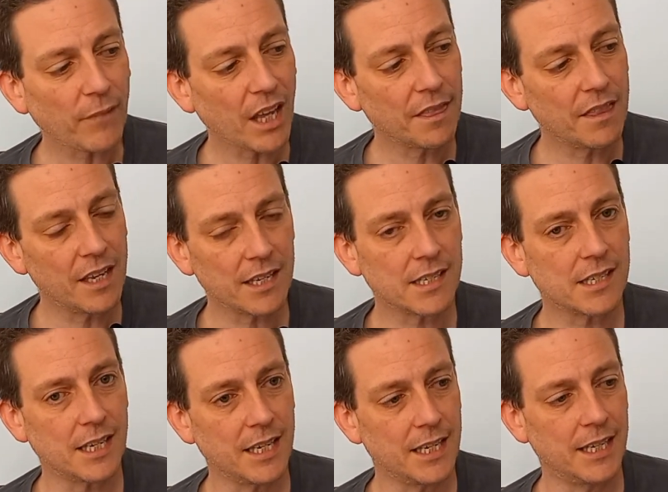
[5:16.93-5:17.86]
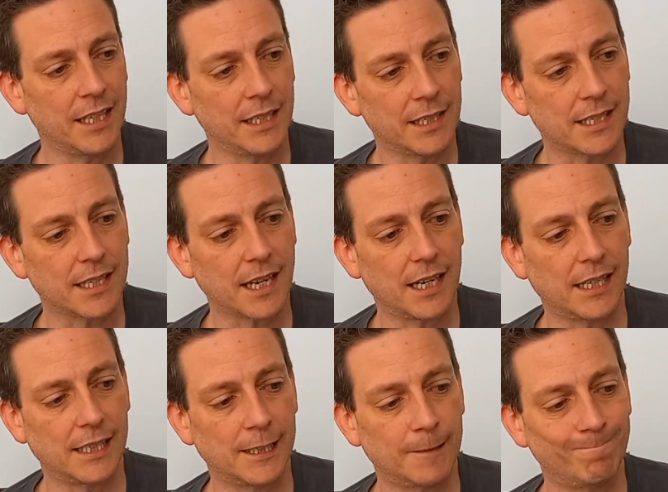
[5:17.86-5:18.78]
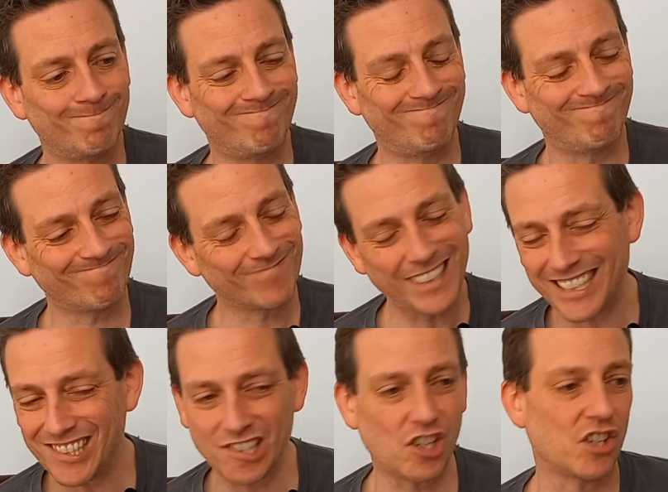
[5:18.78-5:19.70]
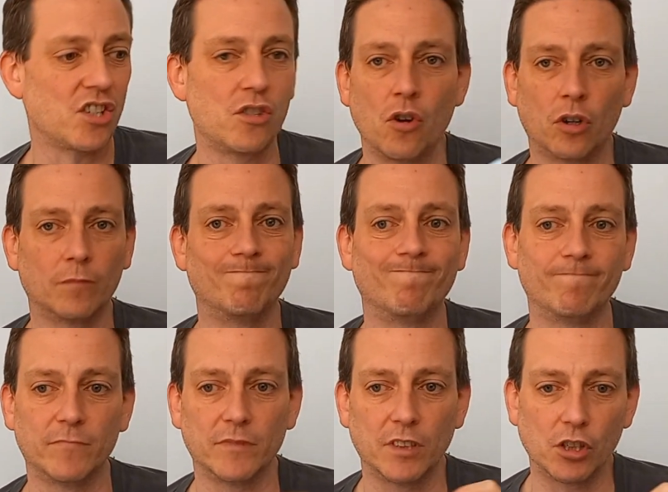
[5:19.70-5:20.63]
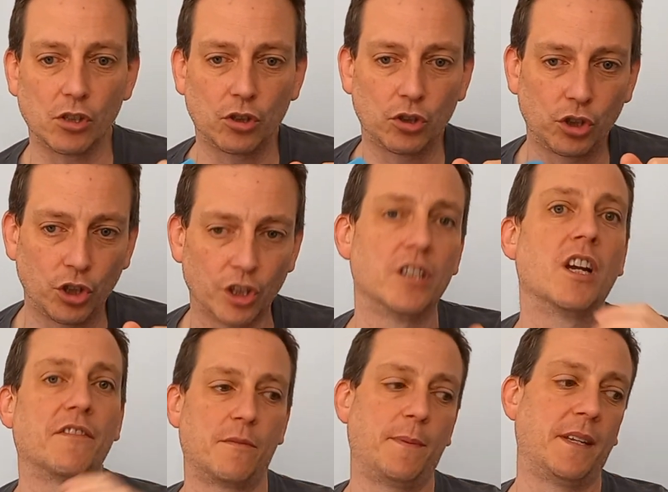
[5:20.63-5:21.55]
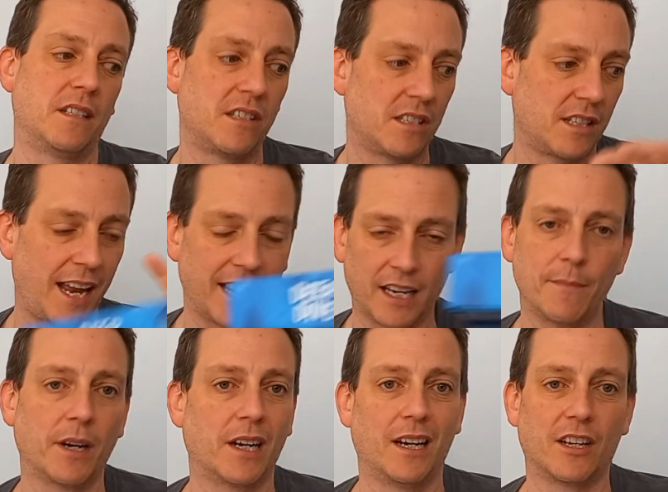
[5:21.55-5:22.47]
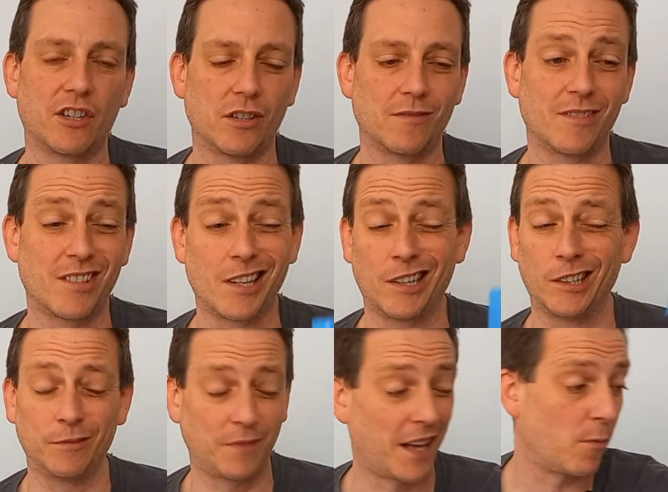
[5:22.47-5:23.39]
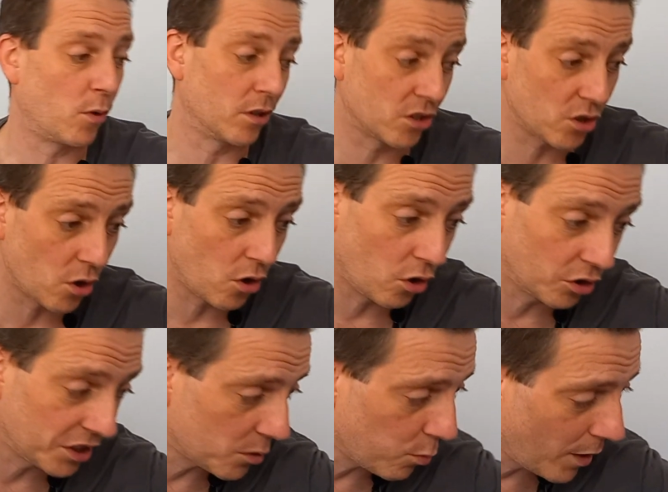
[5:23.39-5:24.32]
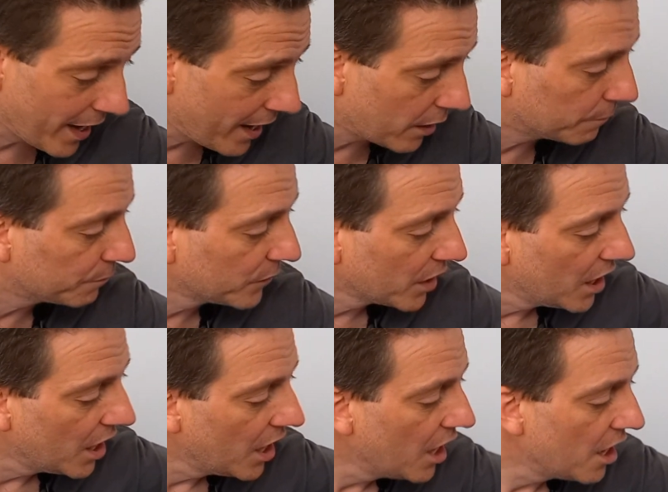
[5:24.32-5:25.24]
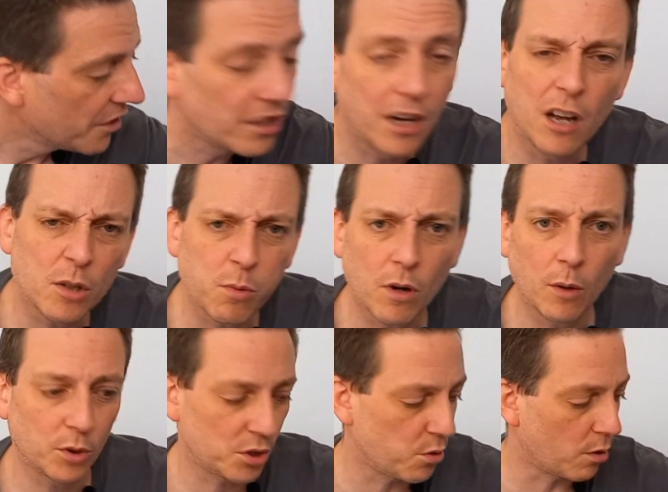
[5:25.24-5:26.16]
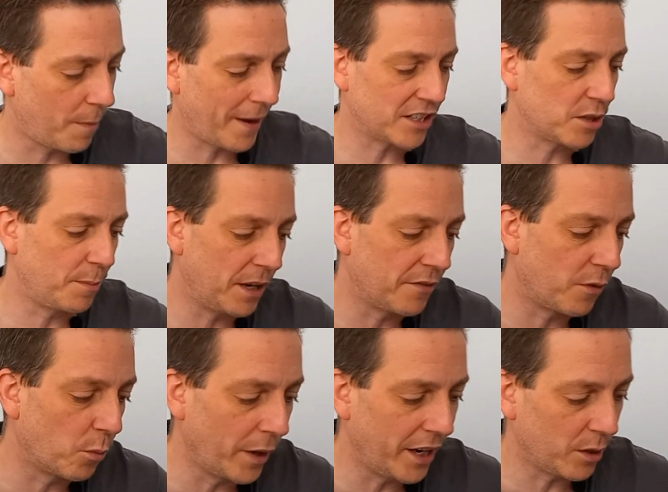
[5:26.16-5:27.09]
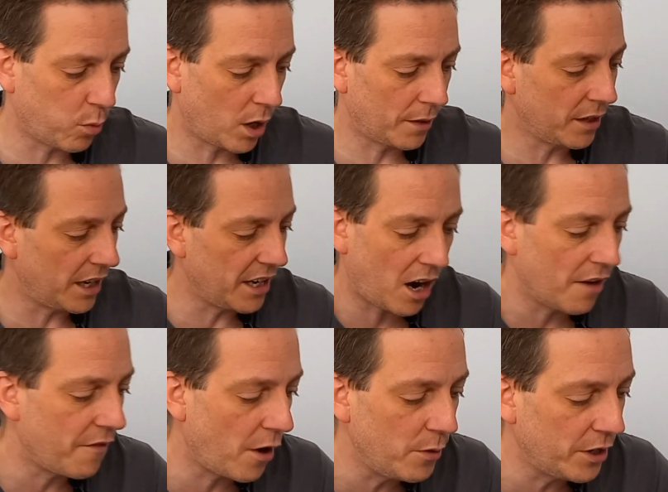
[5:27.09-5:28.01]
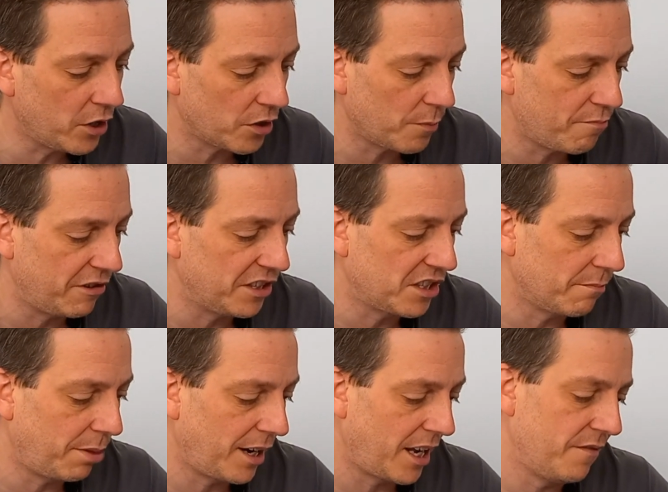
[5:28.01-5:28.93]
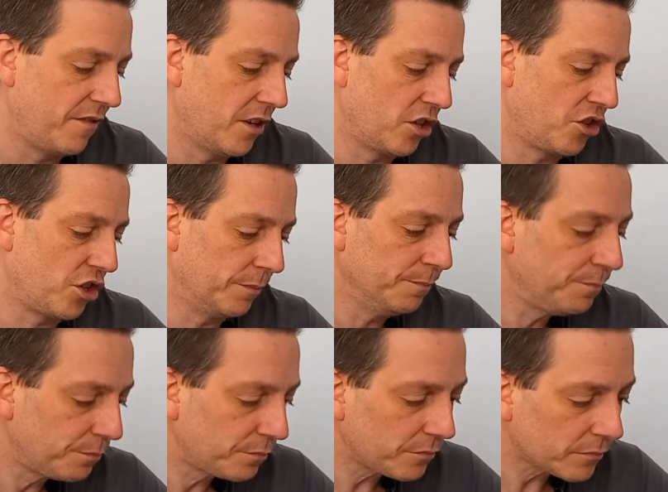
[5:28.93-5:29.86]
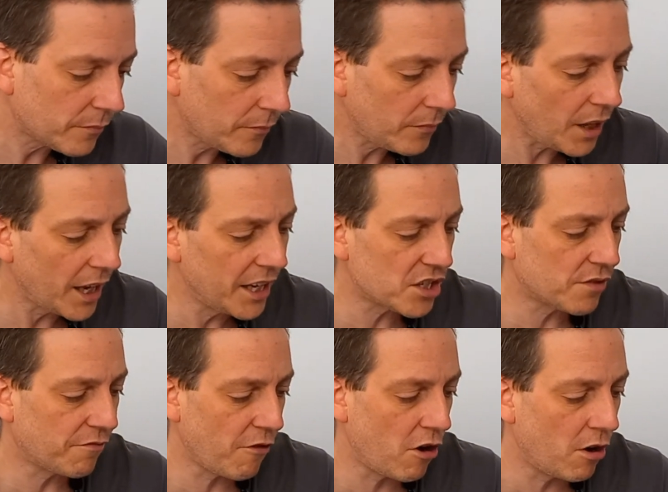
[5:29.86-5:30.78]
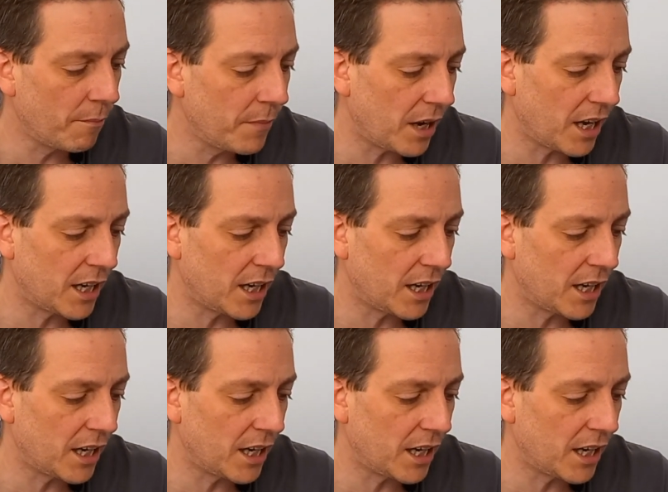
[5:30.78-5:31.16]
this is it's just not good enough to be staying in my collection. So that one's on its way out. The last one I want to talk about is a bit of a weird one. I've only got the print and play version. It's from